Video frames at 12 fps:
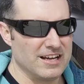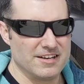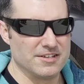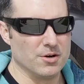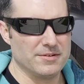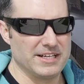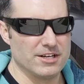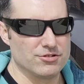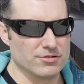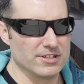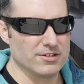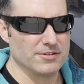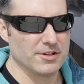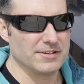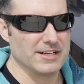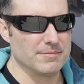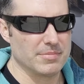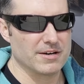Don't need a drill, don't need
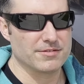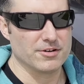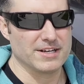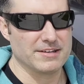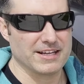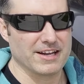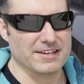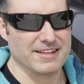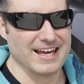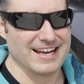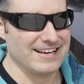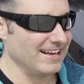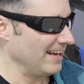a buffer or anything like that.